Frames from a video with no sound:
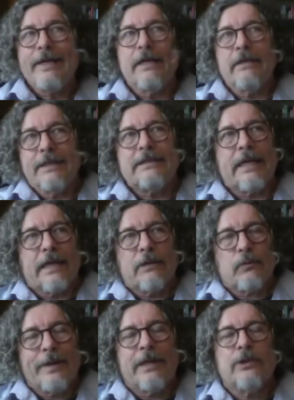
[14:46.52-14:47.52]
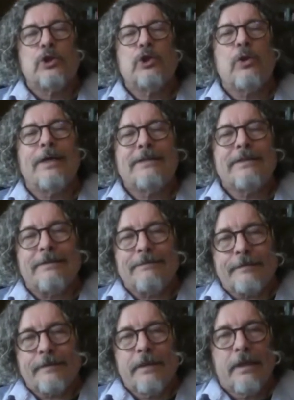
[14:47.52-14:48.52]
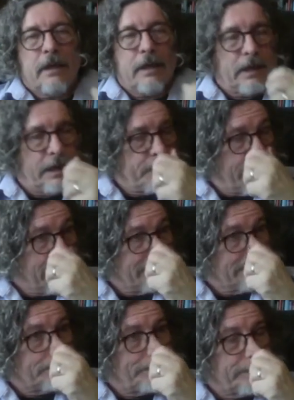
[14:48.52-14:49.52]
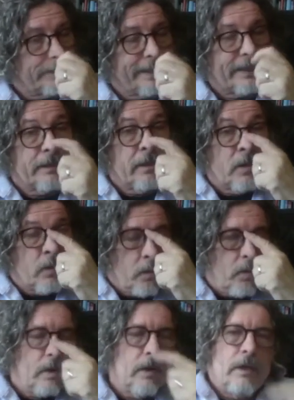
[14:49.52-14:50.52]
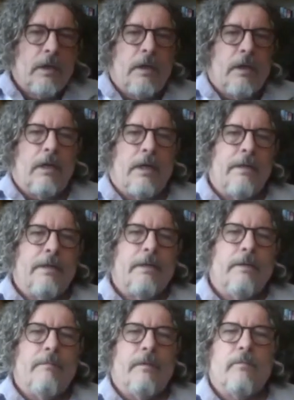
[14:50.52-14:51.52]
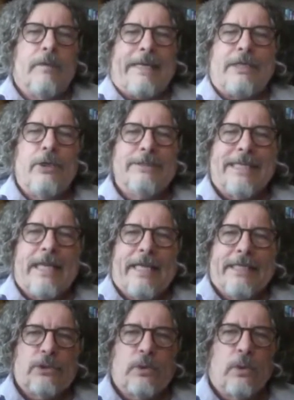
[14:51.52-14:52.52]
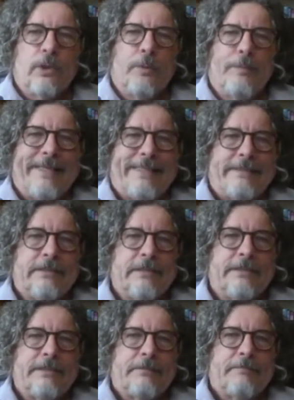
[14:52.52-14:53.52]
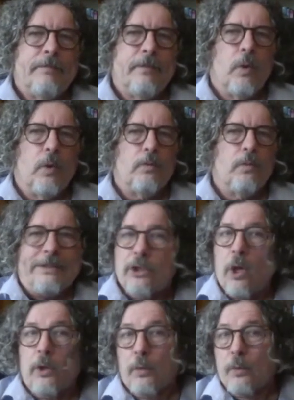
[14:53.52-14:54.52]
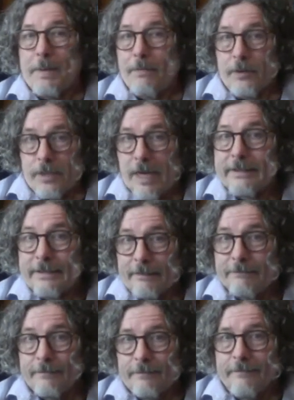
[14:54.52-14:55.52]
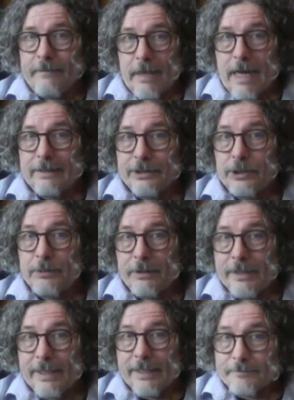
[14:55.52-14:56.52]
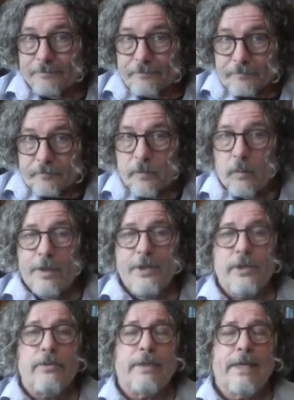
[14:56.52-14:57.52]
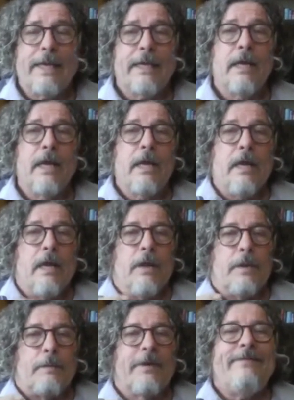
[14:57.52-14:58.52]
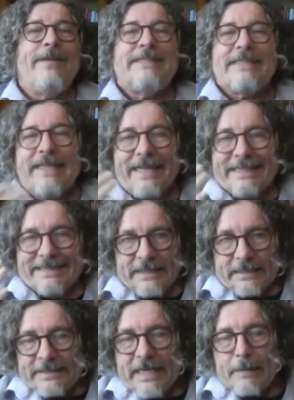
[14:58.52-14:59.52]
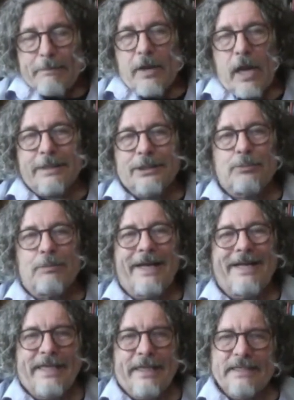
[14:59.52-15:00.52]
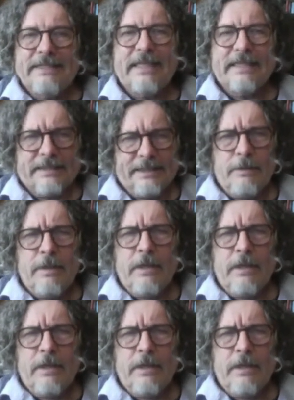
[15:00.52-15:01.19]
let's say reconstructive knowledge building, or like using a historical basis, or what's called reproductive knowledge building, where you take the previously existing knowledge body and essentially